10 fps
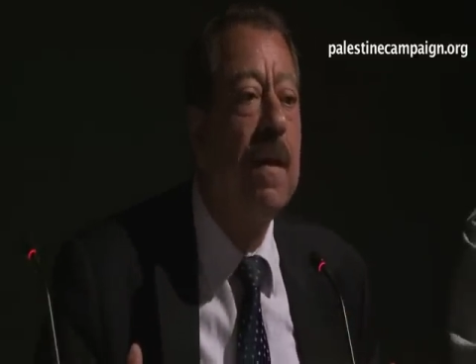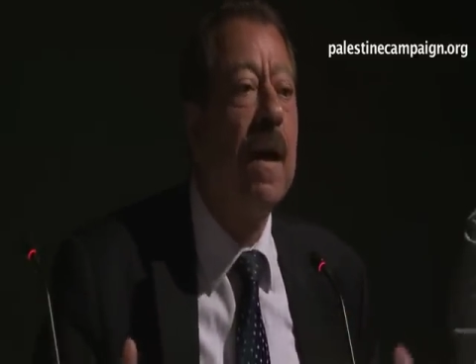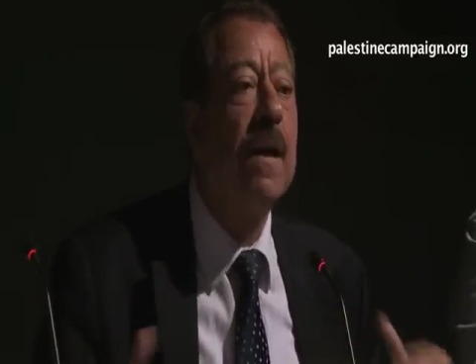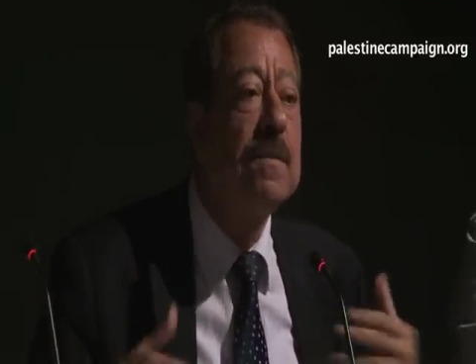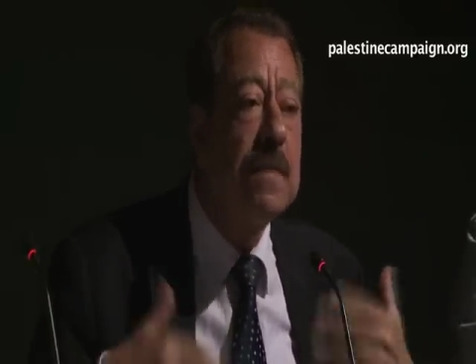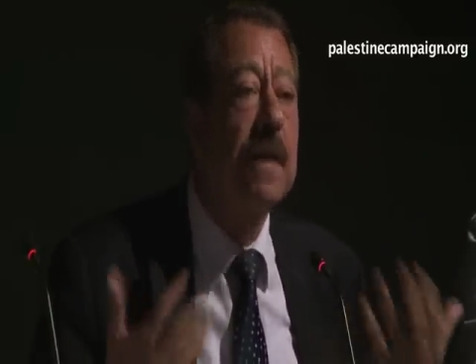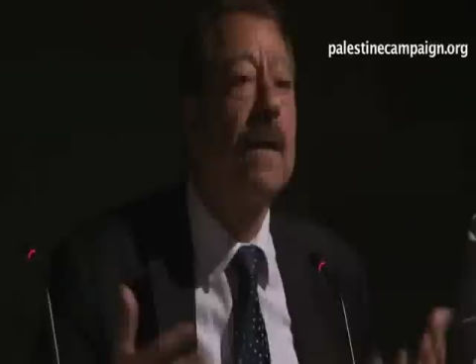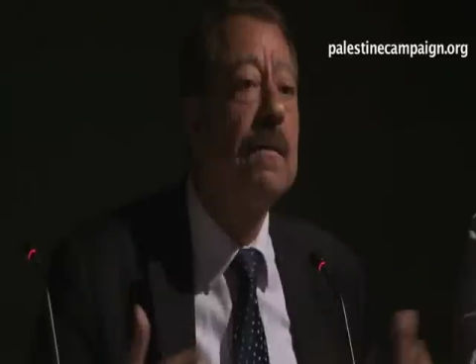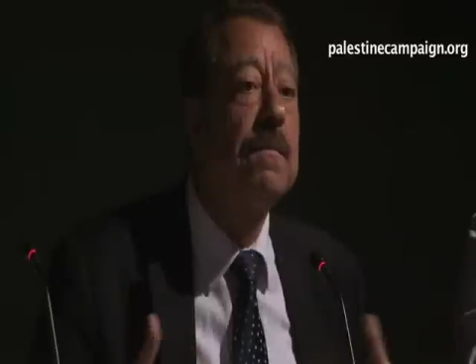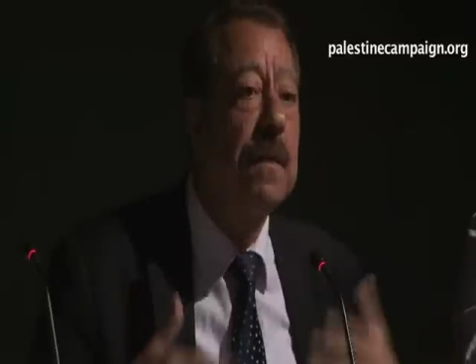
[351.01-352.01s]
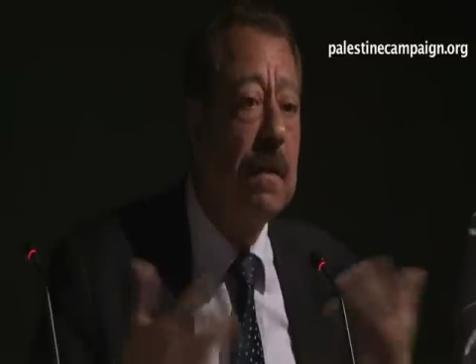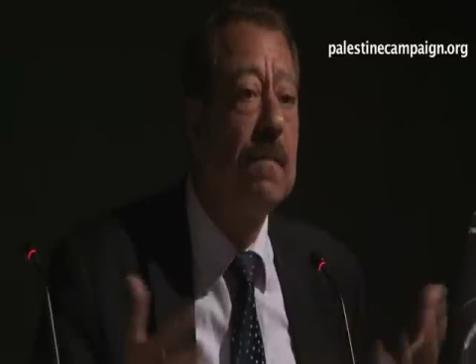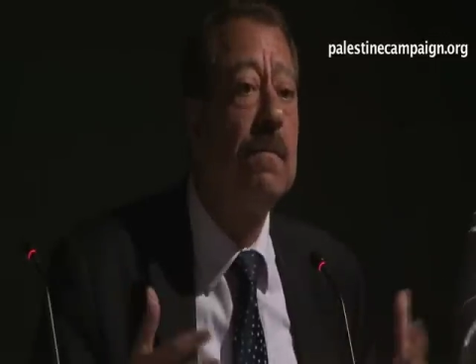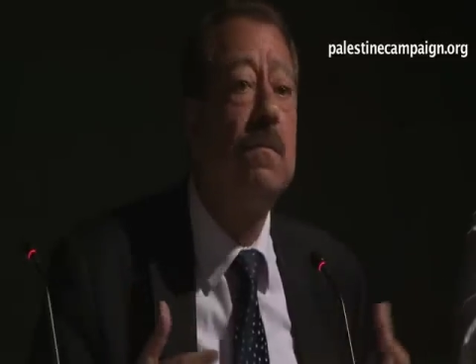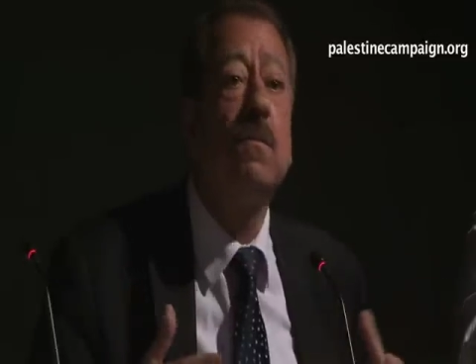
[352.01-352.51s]
And second,
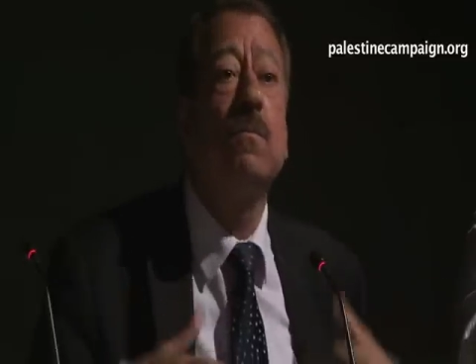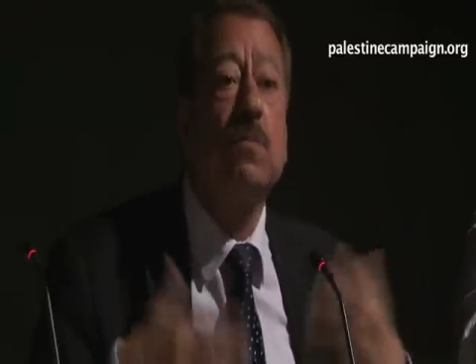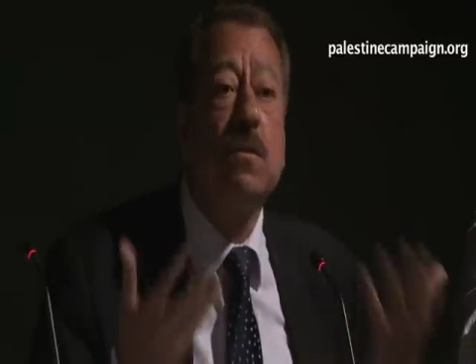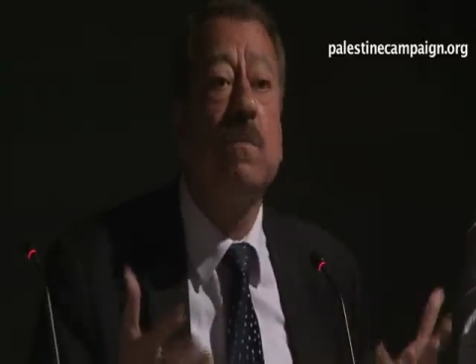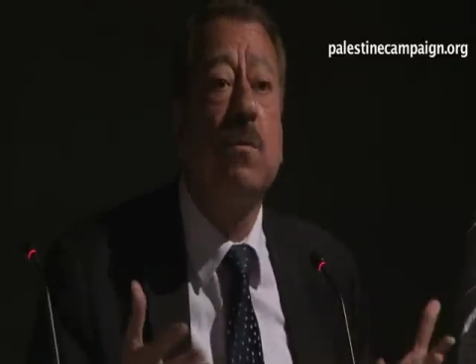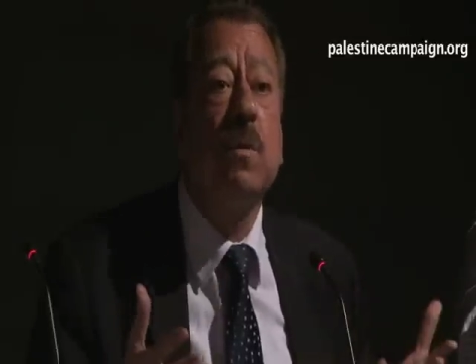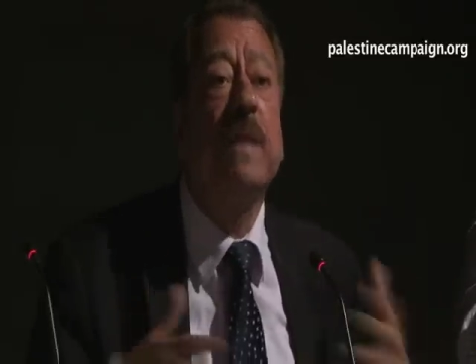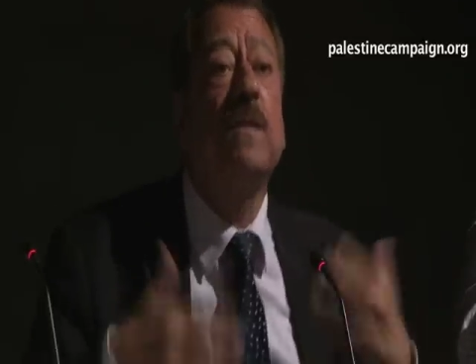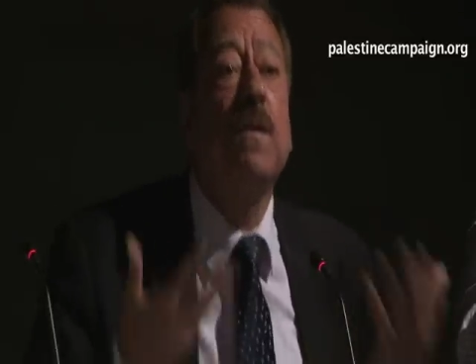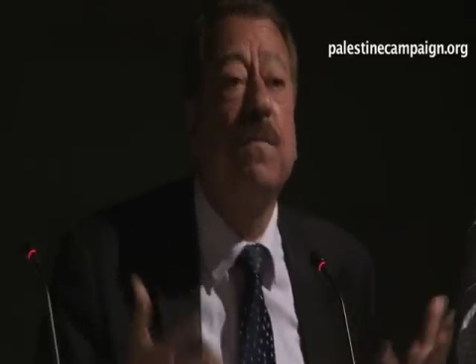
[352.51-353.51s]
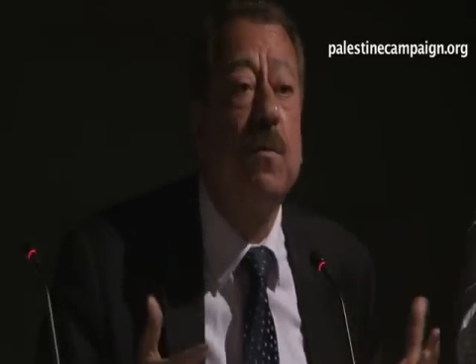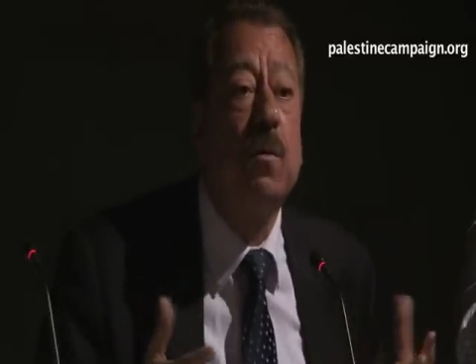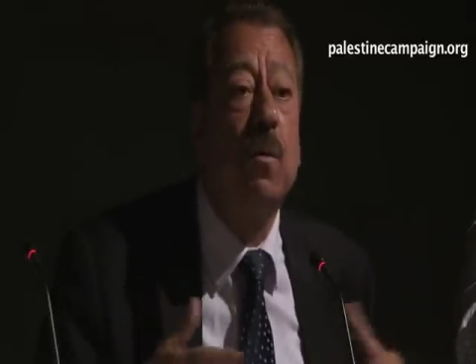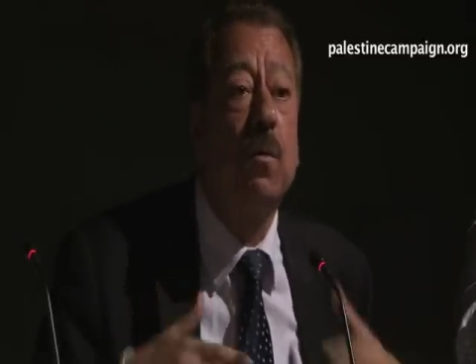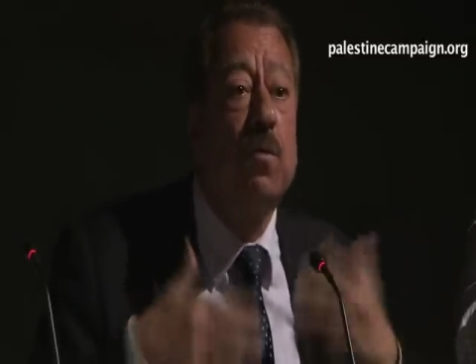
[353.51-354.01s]
to interview
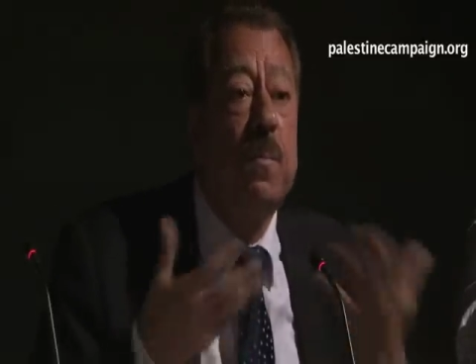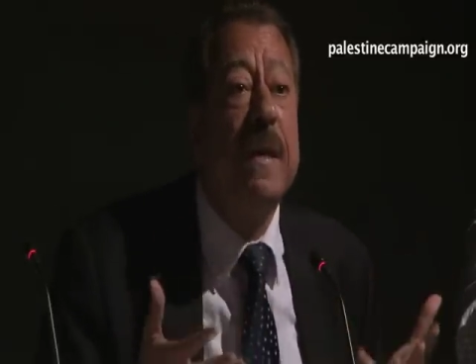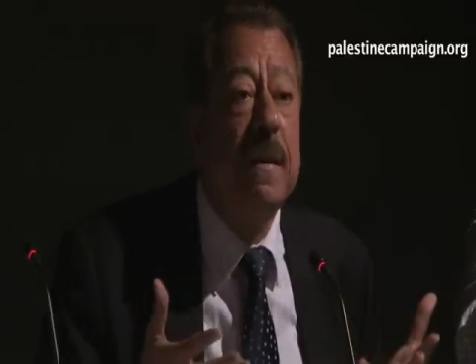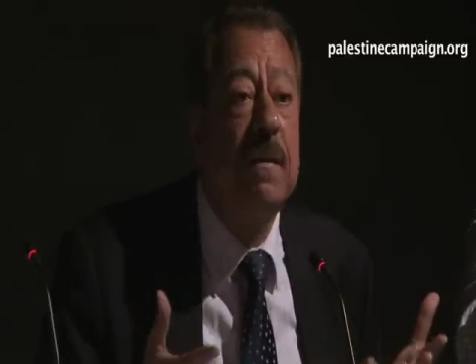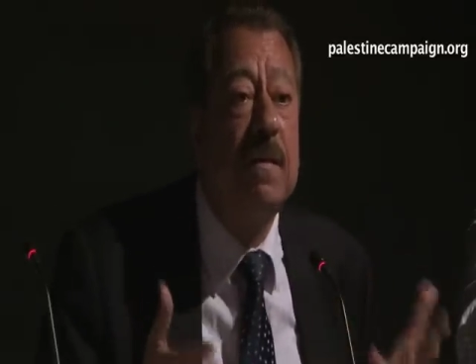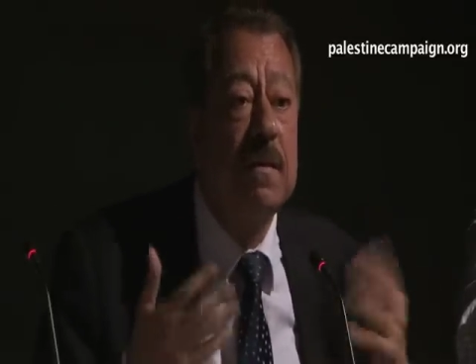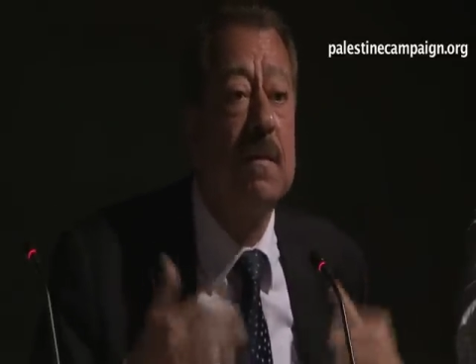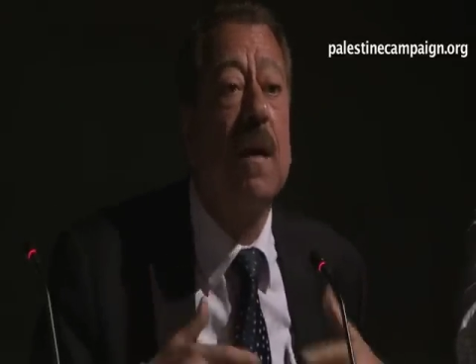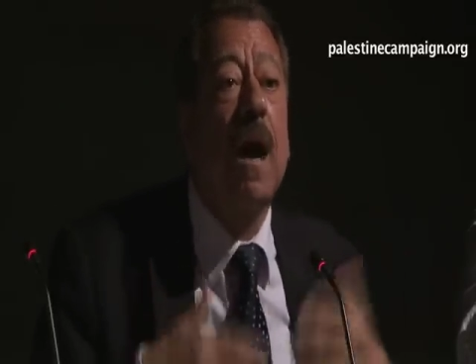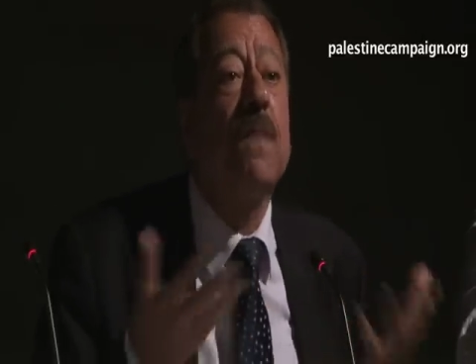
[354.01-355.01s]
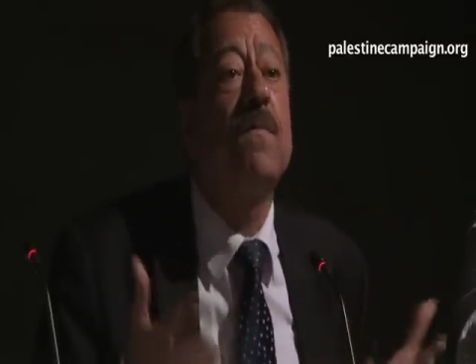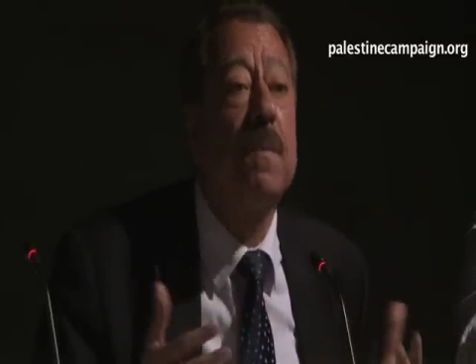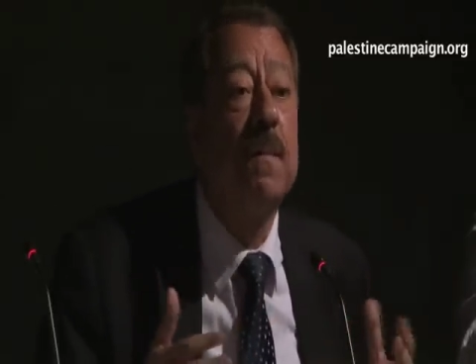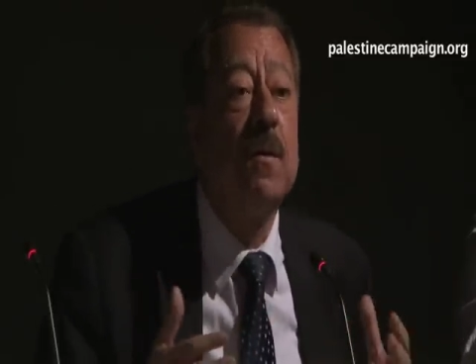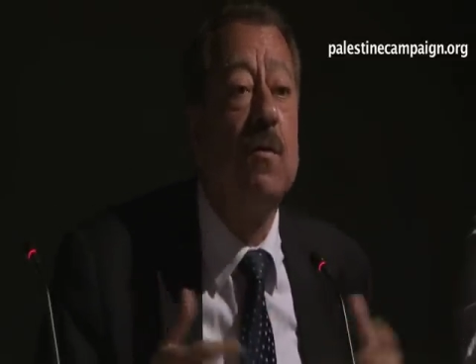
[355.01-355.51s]
or to meet this
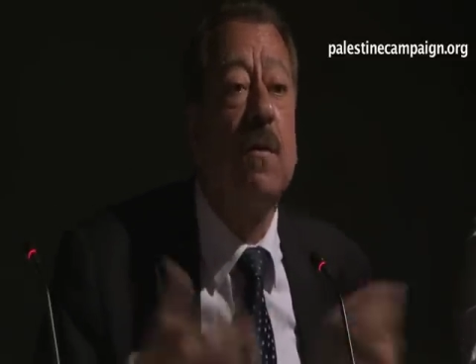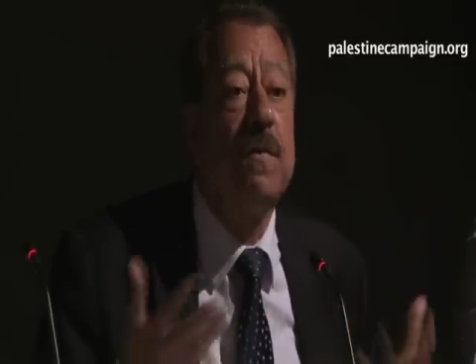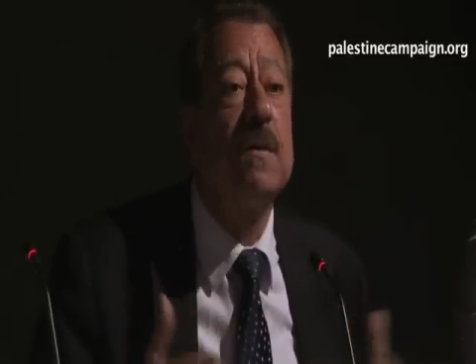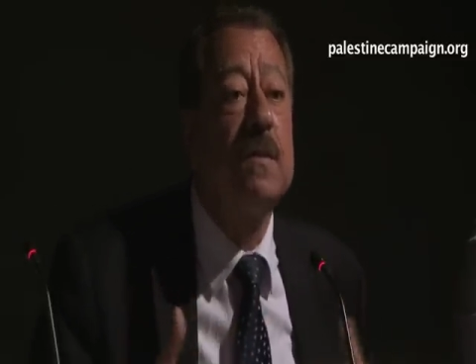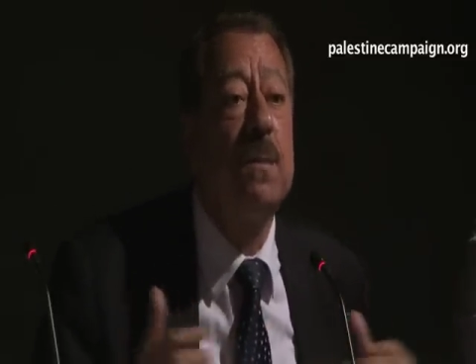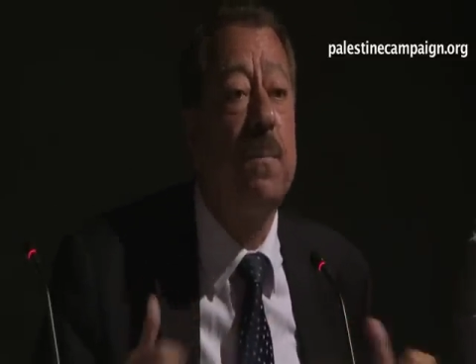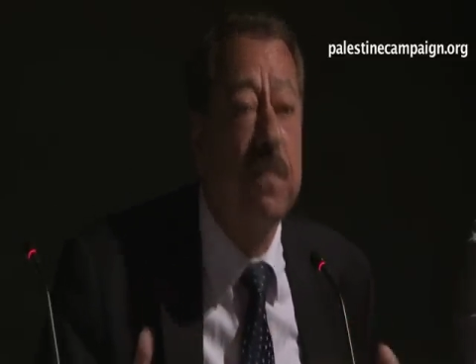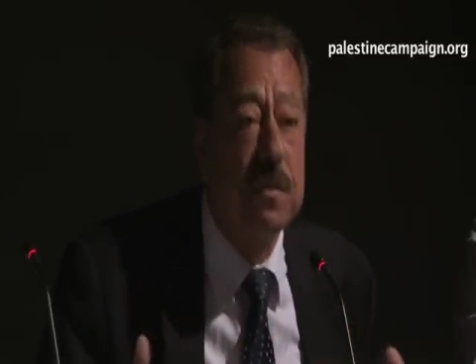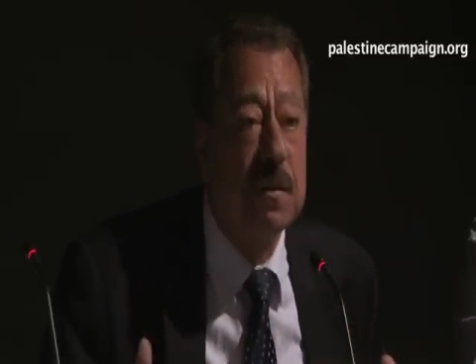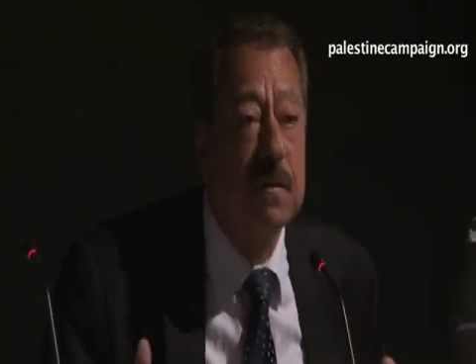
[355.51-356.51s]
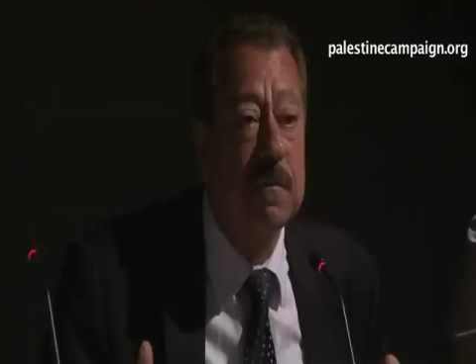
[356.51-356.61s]
Haifa University professor.